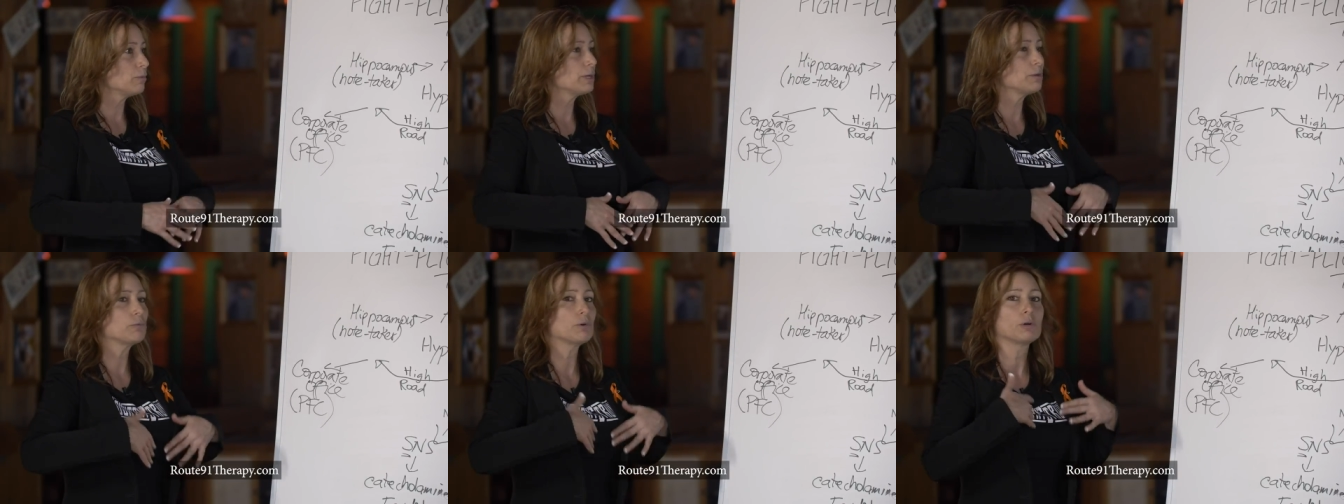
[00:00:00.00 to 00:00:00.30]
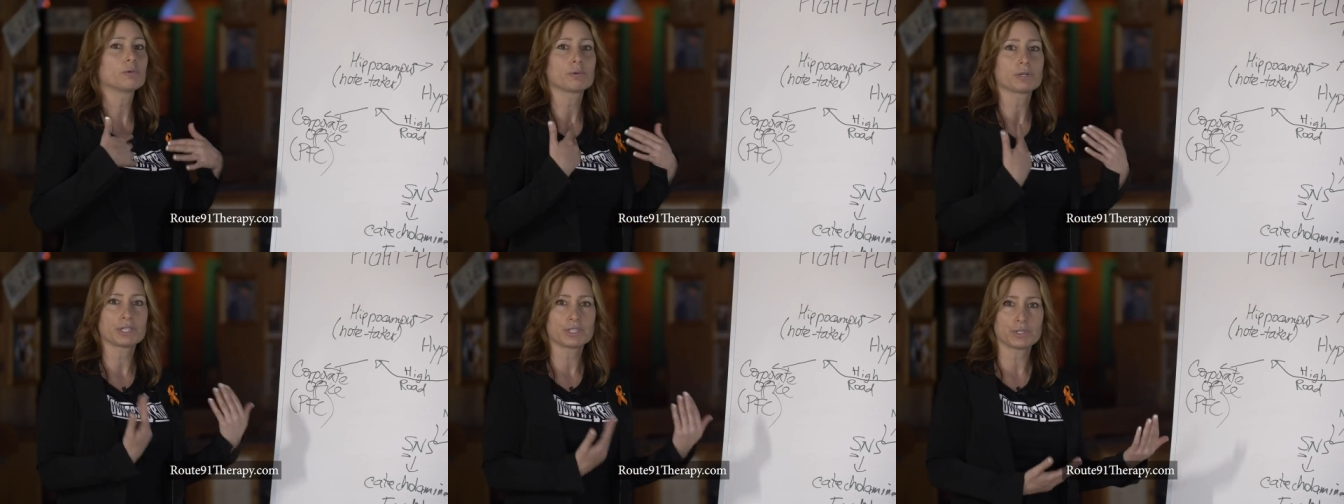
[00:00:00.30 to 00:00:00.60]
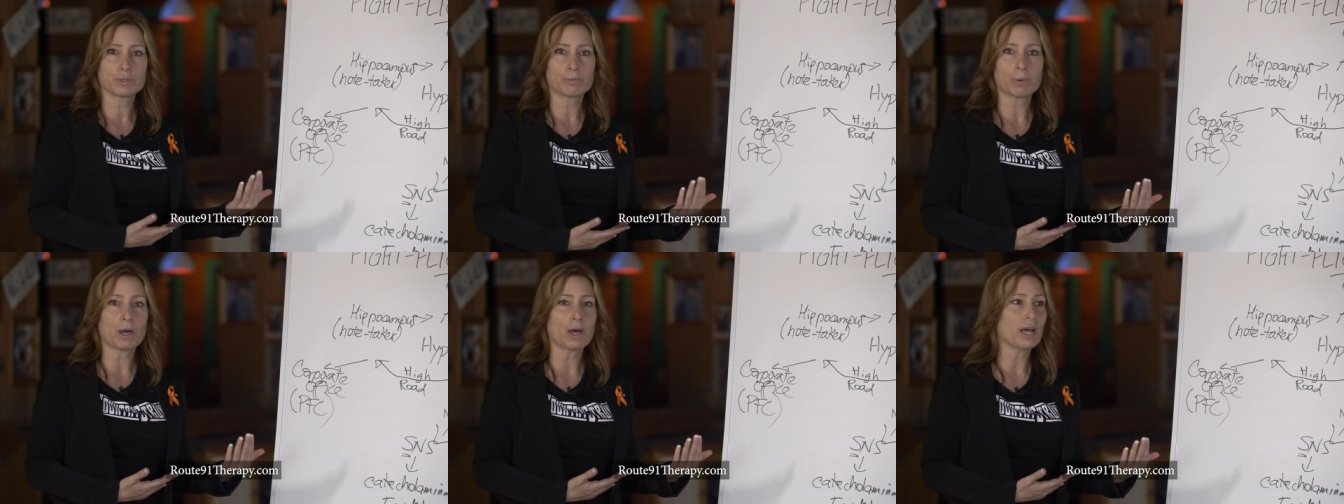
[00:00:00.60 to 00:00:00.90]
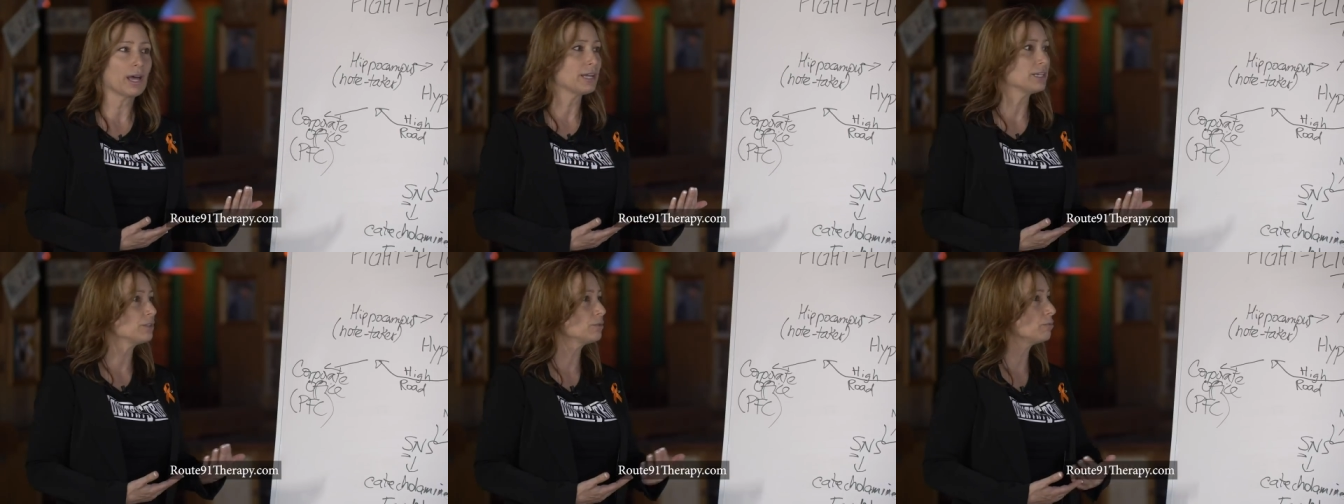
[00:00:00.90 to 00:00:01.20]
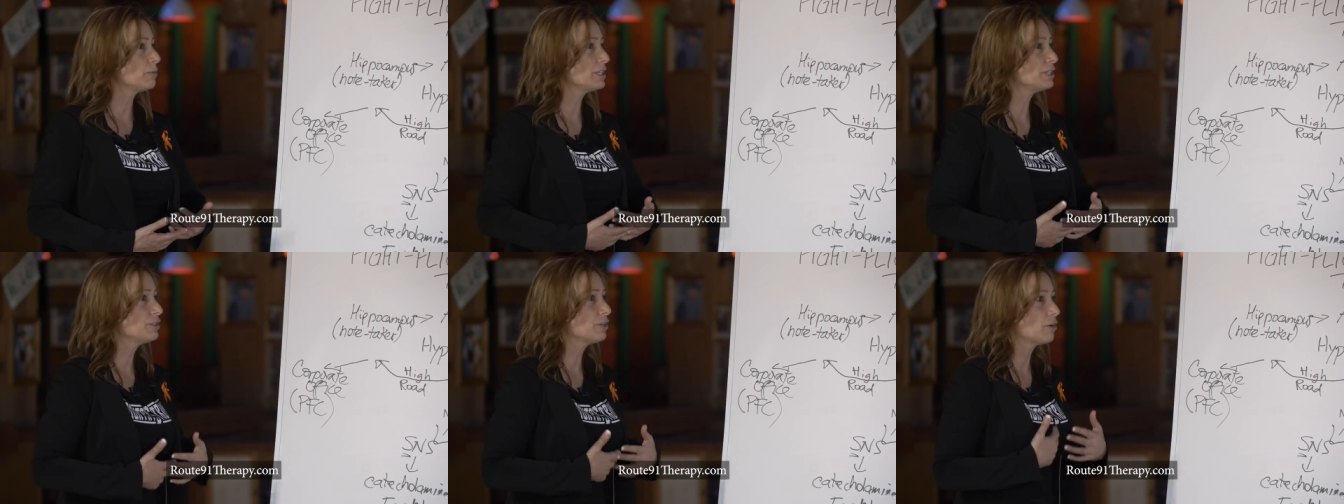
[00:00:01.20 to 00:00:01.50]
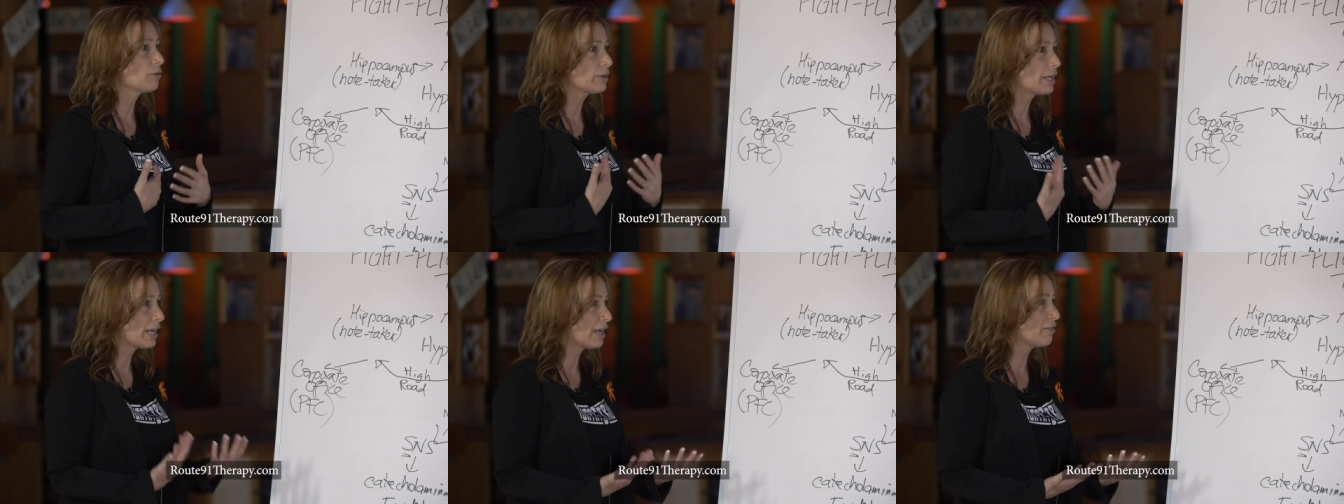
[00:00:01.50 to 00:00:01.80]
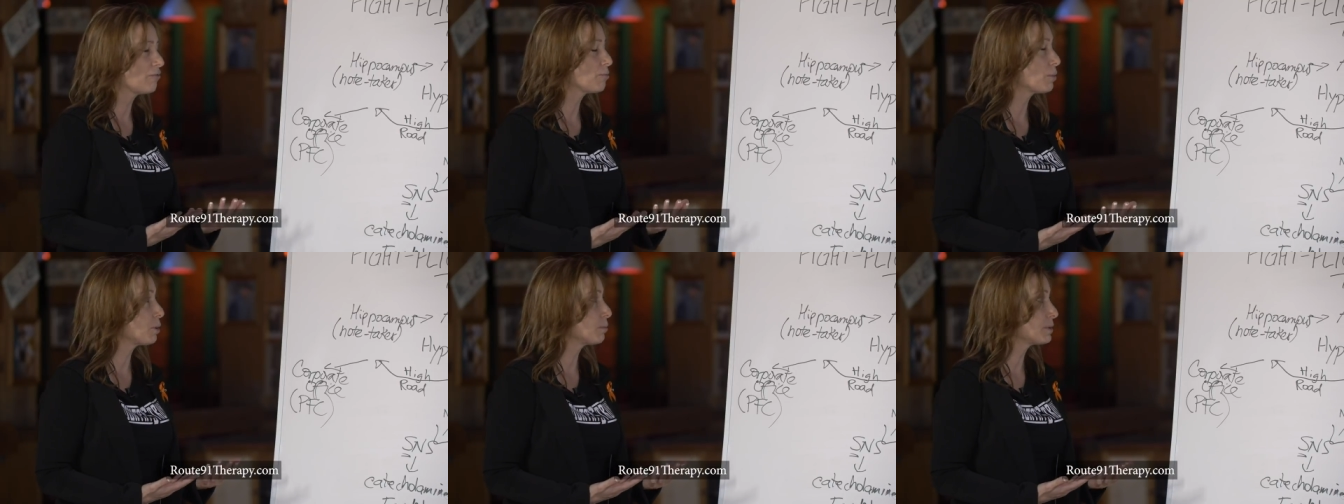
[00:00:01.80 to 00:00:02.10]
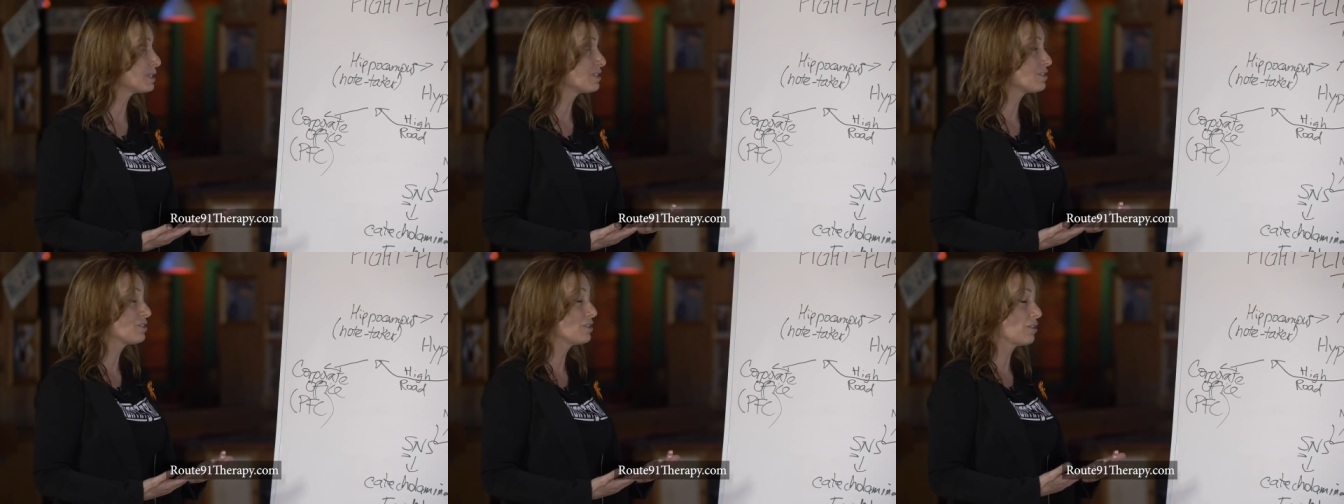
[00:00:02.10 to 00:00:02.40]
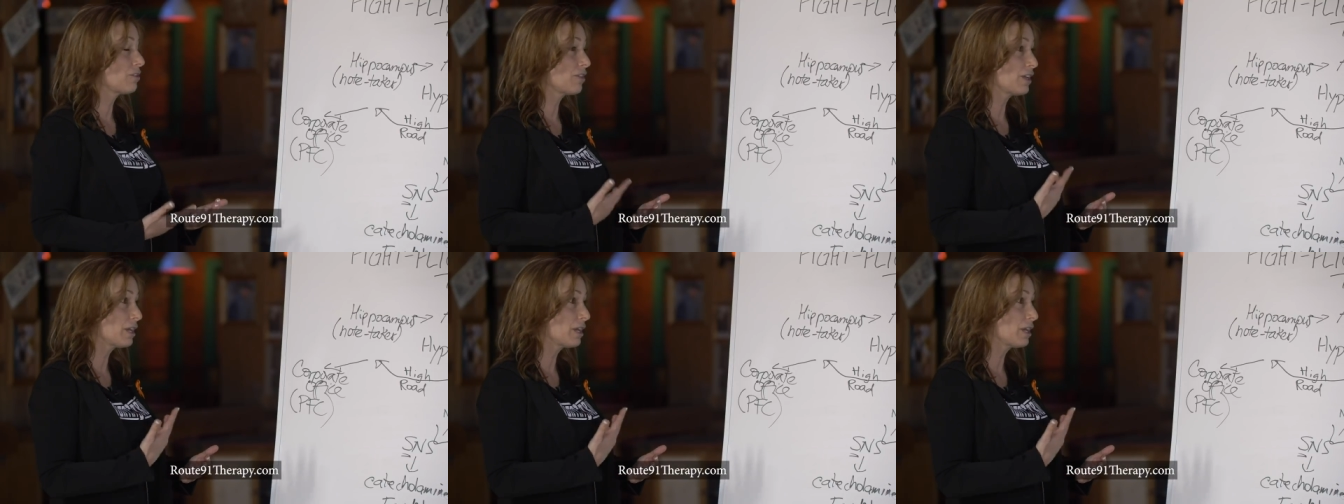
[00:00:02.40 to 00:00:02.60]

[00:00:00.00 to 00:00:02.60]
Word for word: We will respond. We don't have moments to